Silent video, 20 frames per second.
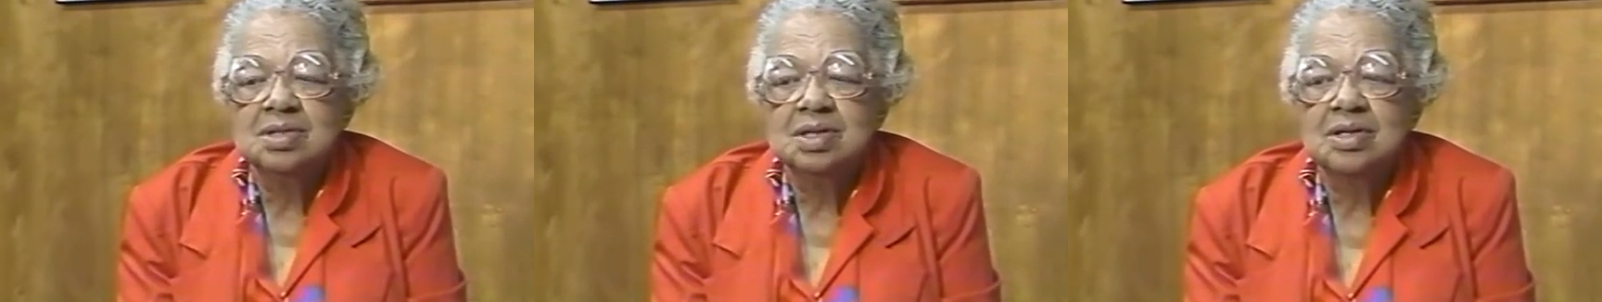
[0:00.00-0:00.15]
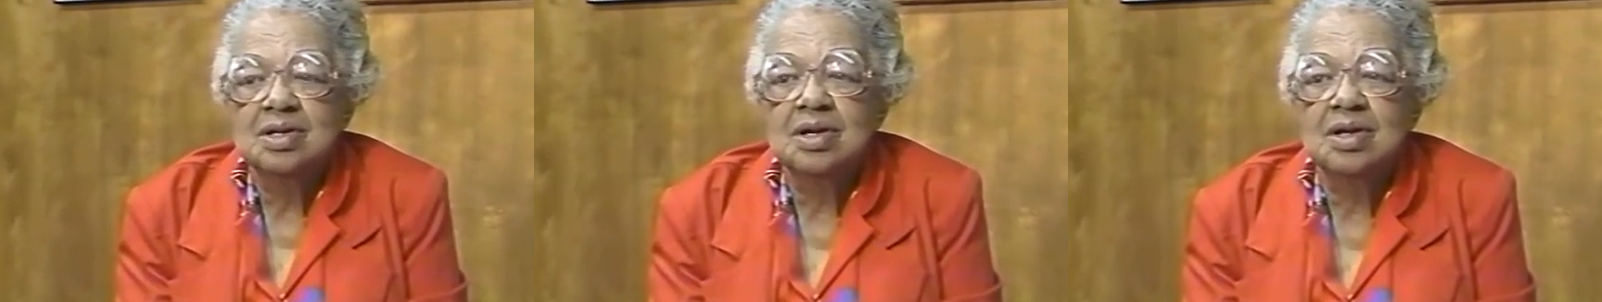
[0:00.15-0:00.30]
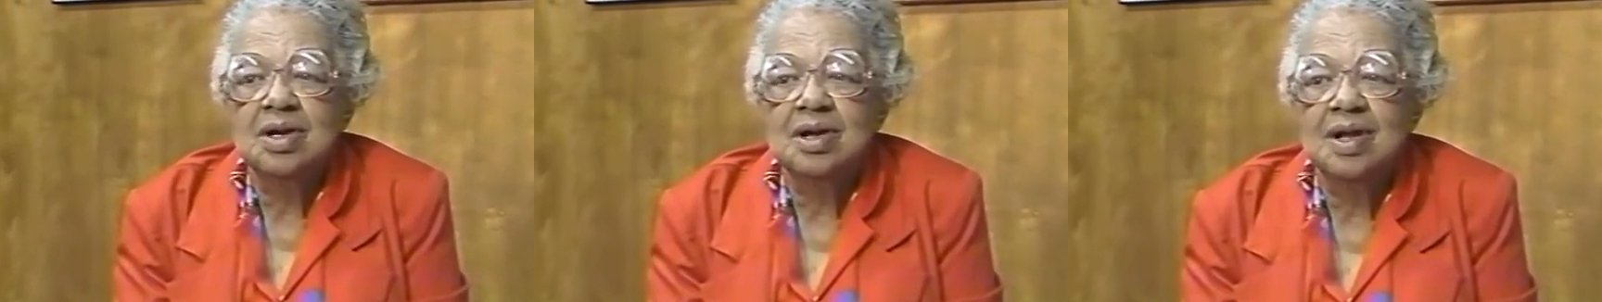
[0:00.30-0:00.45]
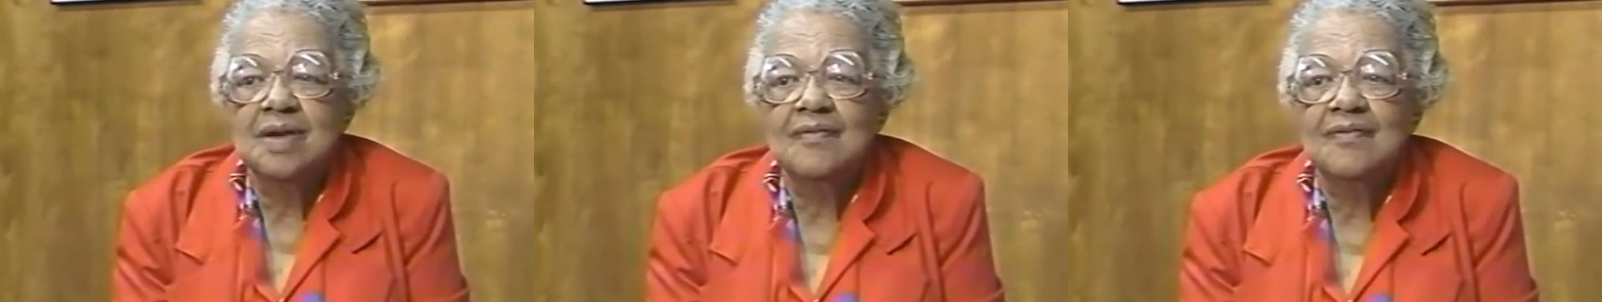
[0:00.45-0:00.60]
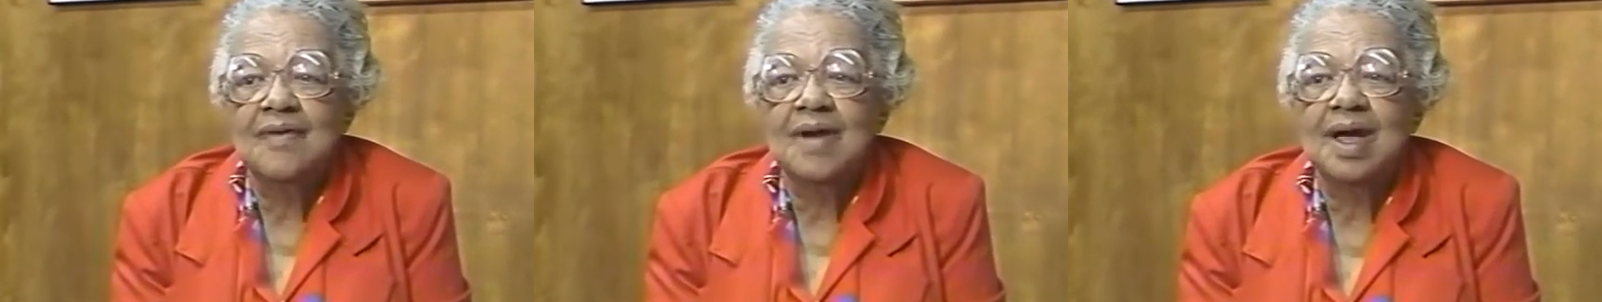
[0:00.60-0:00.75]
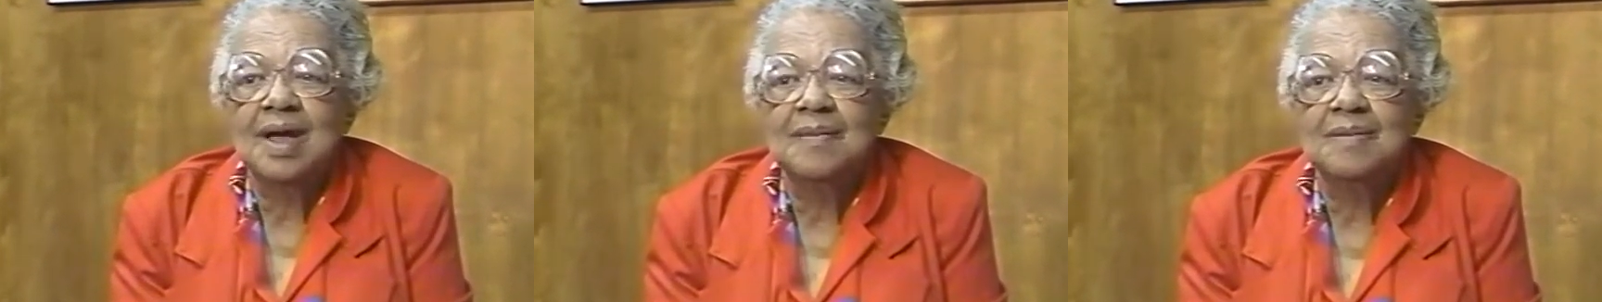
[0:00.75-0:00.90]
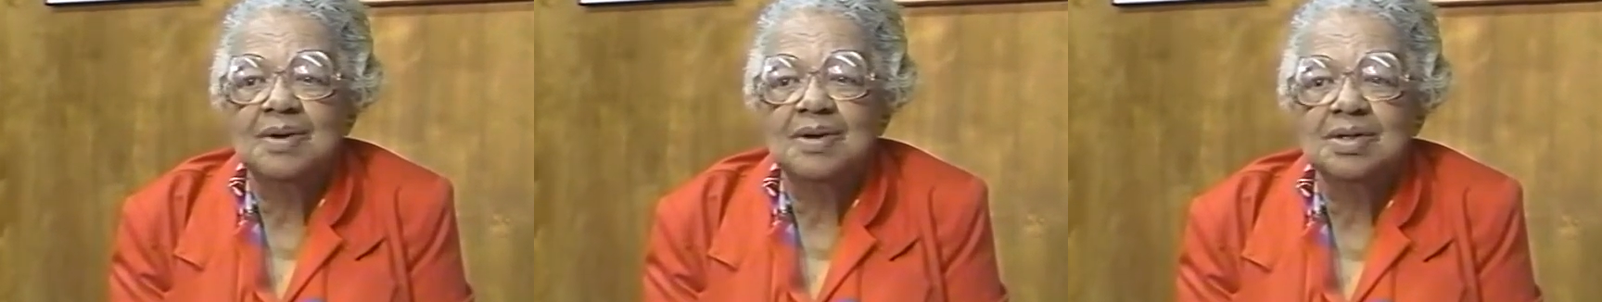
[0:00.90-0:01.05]
a girl named
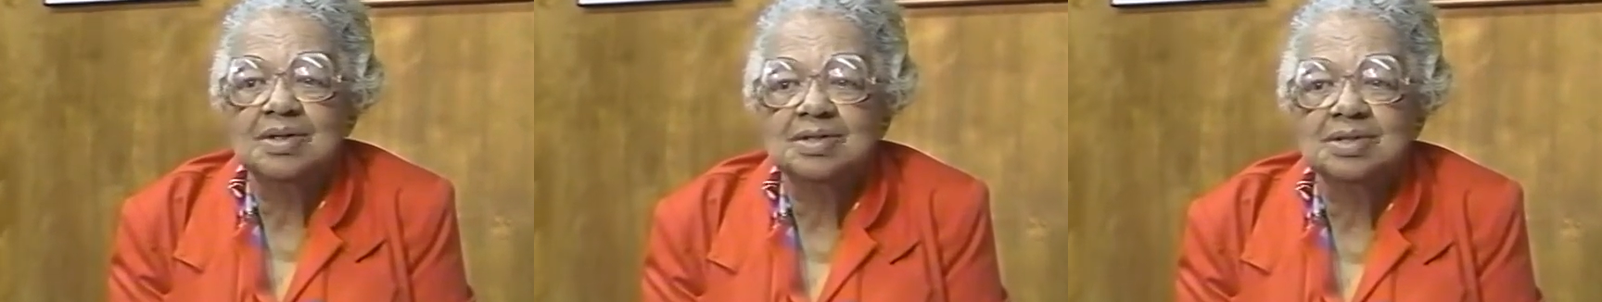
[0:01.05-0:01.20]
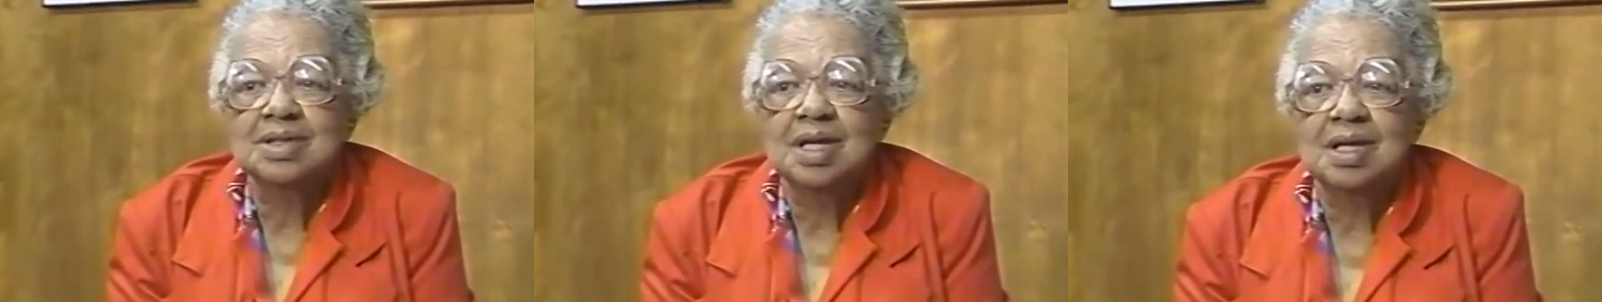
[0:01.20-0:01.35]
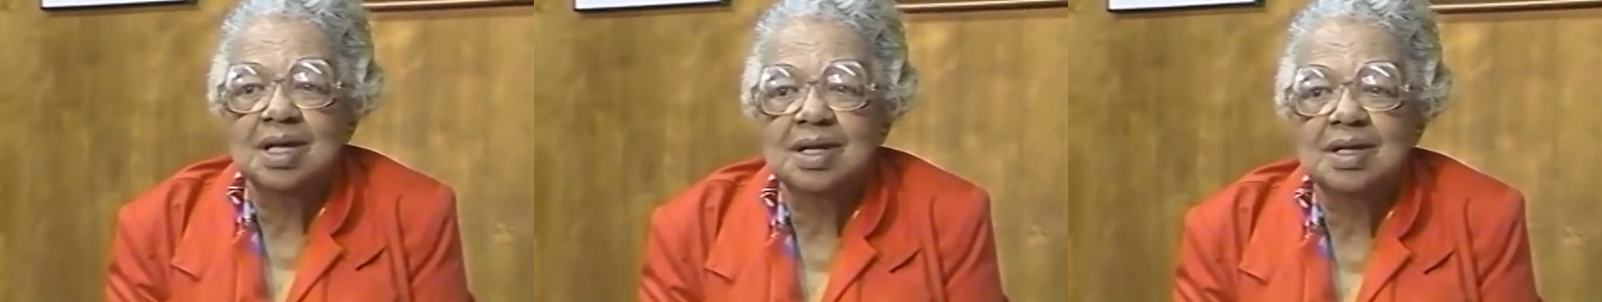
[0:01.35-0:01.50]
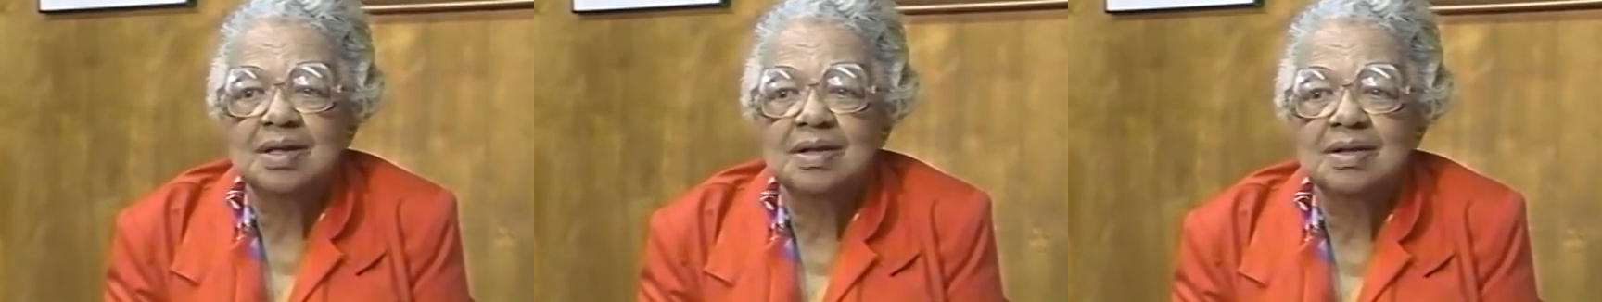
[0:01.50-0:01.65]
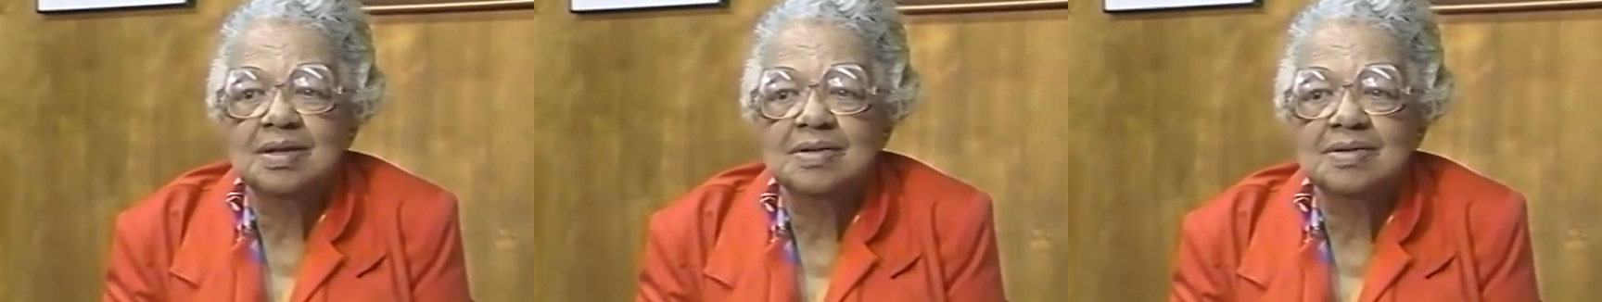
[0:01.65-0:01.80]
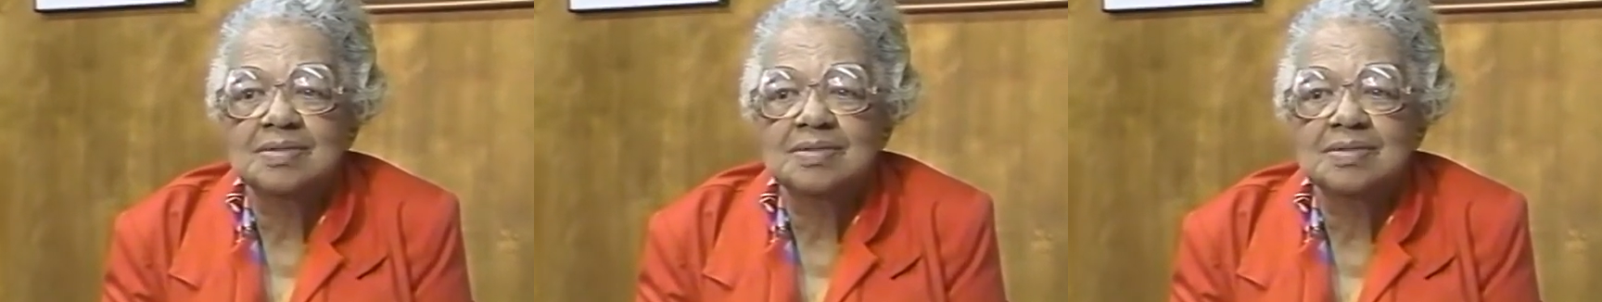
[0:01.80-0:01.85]
Vi Burnside.